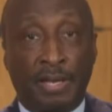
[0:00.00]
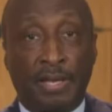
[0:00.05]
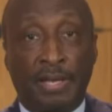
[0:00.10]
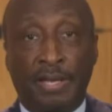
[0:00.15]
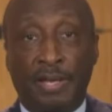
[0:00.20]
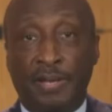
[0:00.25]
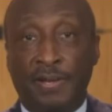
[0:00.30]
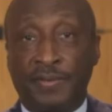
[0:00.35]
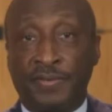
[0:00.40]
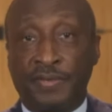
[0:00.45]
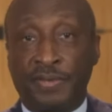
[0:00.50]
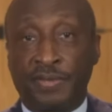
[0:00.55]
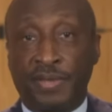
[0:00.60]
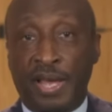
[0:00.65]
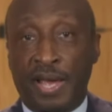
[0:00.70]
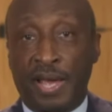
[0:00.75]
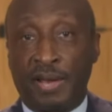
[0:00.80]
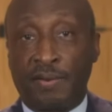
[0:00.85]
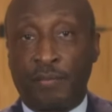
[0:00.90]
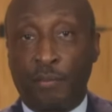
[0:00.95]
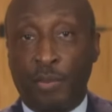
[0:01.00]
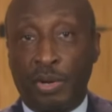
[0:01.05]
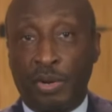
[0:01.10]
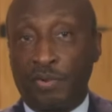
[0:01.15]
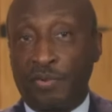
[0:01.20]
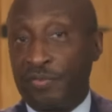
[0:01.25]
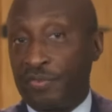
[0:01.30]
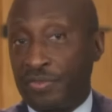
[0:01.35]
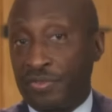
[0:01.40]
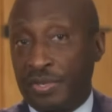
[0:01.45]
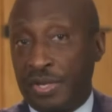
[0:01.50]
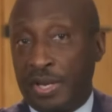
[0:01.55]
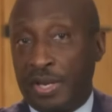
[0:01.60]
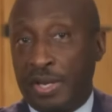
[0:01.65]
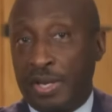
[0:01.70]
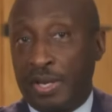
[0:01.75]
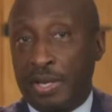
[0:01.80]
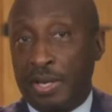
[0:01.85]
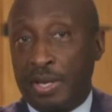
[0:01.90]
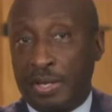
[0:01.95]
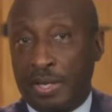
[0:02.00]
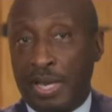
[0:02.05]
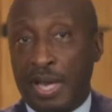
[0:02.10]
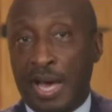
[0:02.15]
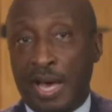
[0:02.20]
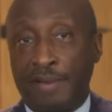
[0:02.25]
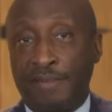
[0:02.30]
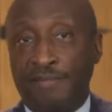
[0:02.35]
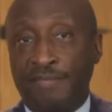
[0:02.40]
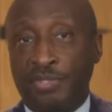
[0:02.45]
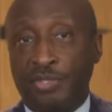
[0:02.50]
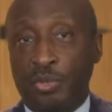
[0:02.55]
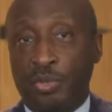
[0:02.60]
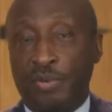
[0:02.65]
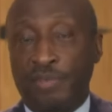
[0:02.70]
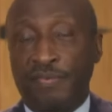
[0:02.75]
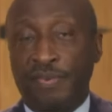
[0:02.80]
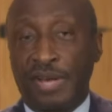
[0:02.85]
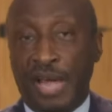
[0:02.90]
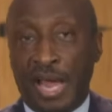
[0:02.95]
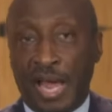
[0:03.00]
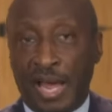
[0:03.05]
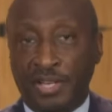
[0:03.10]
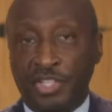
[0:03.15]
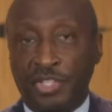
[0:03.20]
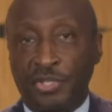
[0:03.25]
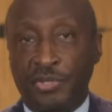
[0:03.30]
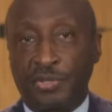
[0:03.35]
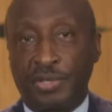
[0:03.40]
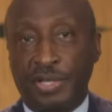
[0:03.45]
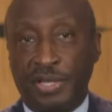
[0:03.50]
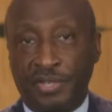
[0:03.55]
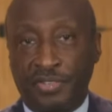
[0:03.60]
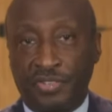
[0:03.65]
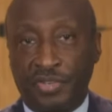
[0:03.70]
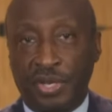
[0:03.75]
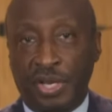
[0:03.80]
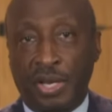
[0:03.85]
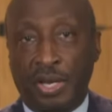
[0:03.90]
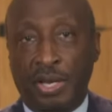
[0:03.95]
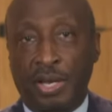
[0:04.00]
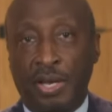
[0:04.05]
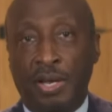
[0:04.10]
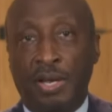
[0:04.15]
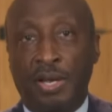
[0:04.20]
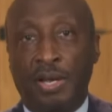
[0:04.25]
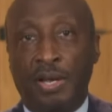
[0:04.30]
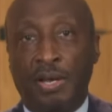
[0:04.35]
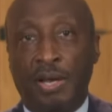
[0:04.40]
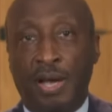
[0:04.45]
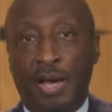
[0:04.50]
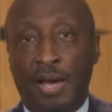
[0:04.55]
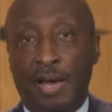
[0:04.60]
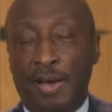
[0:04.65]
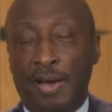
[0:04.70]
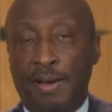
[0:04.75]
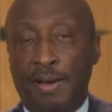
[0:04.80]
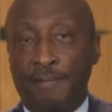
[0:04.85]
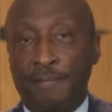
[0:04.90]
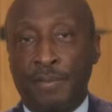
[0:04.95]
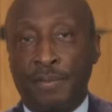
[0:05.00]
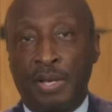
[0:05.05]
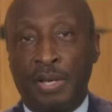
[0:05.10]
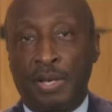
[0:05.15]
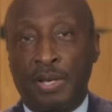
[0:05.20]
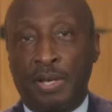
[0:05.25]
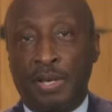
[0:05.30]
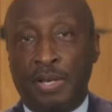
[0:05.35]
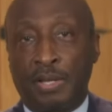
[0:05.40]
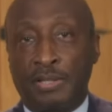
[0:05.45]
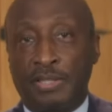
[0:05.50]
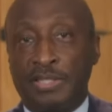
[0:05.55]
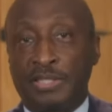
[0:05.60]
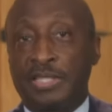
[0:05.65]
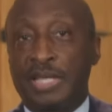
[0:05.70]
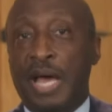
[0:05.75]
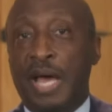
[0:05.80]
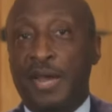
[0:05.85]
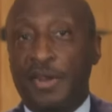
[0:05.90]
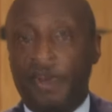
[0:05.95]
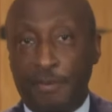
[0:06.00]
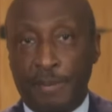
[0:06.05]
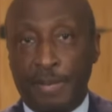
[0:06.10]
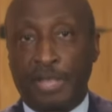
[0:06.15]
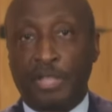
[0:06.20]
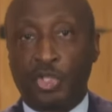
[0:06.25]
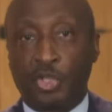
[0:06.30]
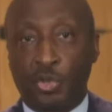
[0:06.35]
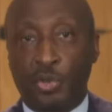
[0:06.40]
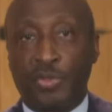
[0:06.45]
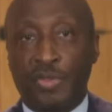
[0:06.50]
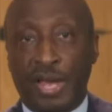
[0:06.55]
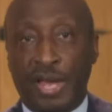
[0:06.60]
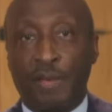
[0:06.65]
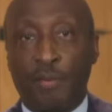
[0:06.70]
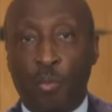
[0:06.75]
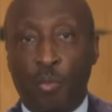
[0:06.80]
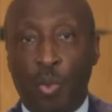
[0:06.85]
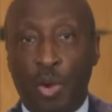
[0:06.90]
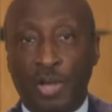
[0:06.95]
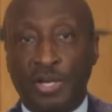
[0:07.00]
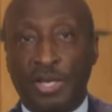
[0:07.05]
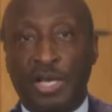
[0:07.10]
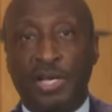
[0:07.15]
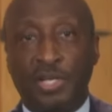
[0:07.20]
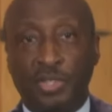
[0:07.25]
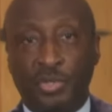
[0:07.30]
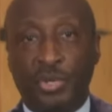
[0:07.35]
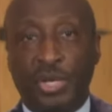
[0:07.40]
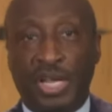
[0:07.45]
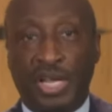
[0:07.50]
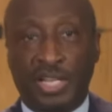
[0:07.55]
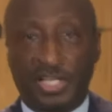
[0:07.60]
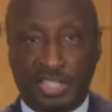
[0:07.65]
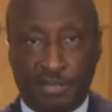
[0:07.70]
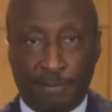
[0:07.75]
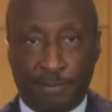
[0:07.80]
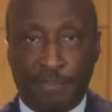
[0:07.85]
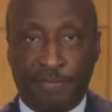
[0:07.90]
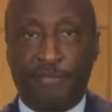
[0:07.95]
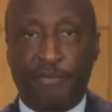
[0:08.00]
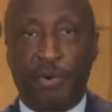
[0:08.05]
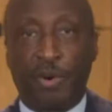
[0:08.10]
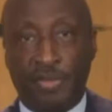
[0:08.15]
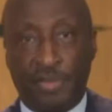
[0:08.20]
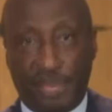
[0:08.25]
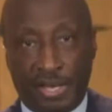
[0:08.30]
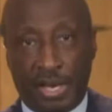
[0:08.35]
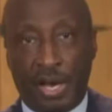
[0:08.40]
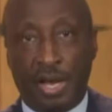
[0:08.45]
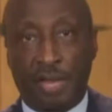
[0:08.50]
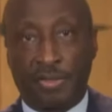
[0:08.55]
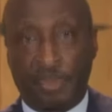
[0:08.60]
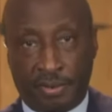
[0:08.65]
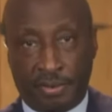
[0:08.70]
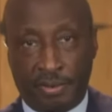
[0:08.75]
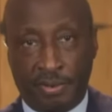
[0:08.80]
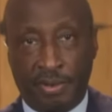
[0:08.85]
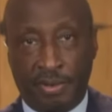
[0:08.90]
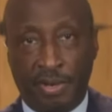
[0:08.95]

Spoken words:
is that we're seeing a lot of sort of nationalistic desire to make sure that one country gets it before the other.